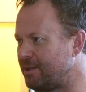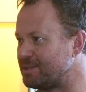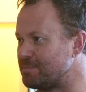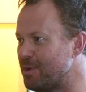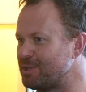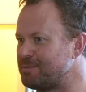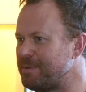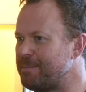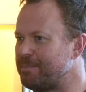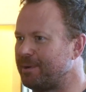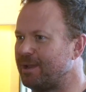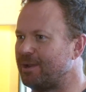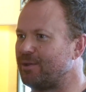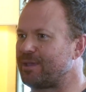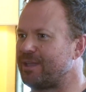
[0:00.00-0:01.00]
Because most
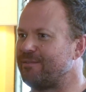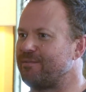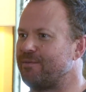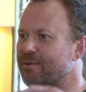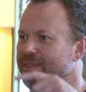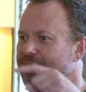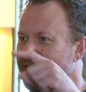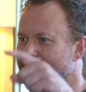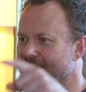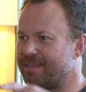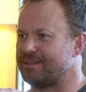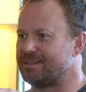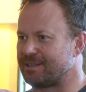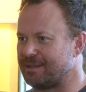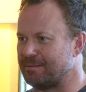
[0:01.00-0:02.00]
people are looking for the
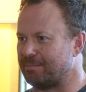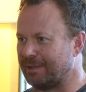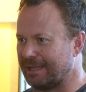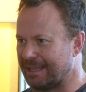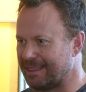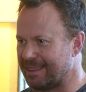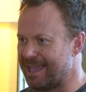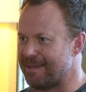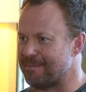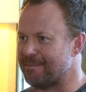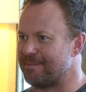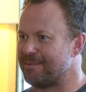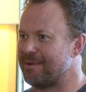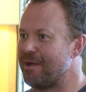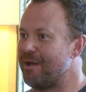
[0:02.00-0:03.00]
other to complete them.
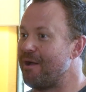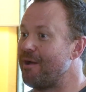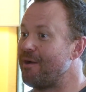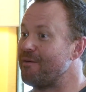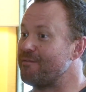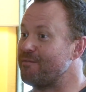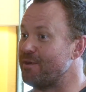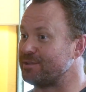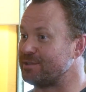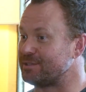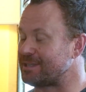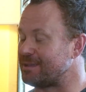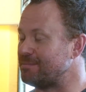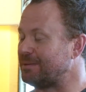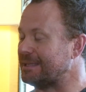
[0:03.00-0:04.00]
Yeah.
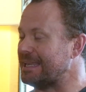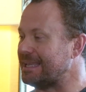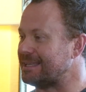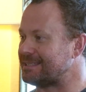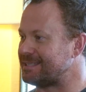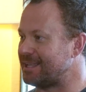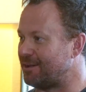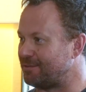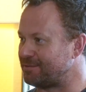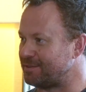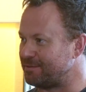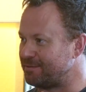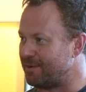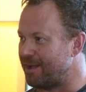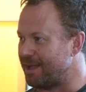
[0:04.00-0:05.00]
Versus completing self
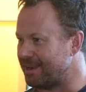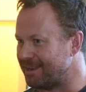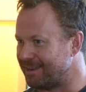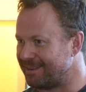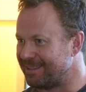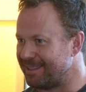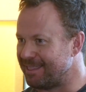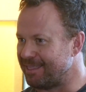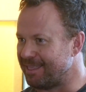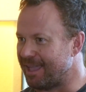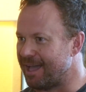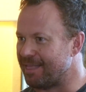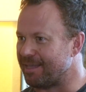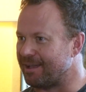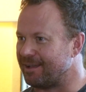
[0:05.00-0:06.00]
to find yes.
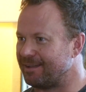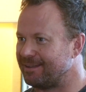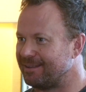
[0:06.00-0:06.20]
the other.